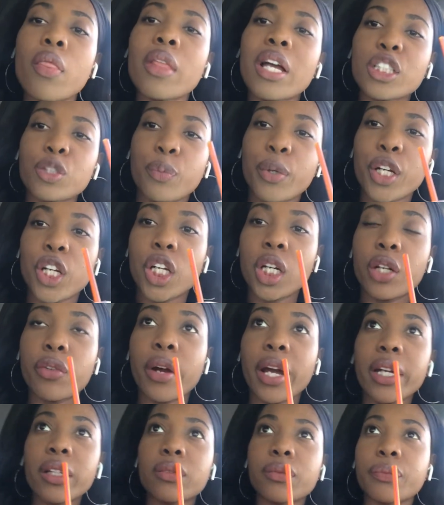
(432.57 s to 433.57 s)
That's pretty good,
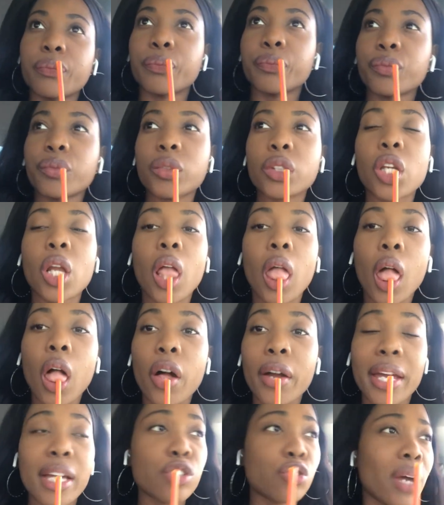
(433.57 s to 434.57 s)
right?
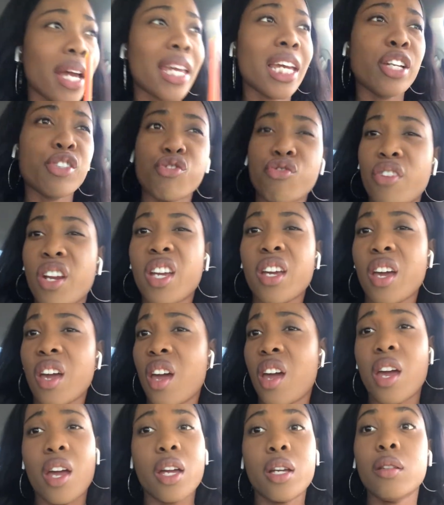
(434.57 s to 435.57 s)
Okay, so I can't drink
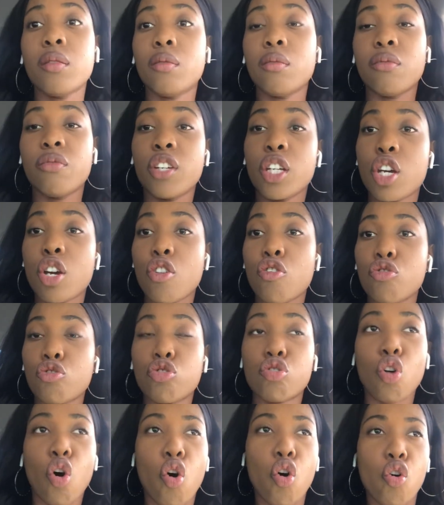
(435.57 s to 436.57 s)
and video,
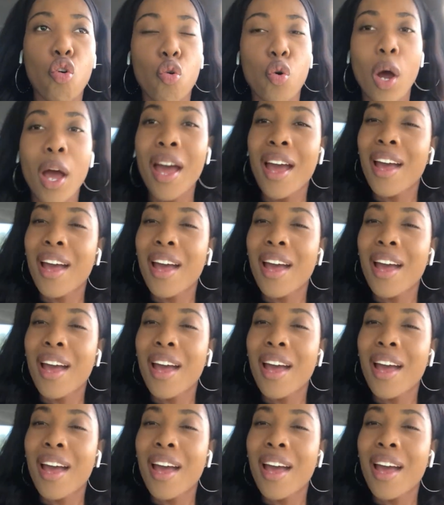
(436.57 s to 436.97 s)
so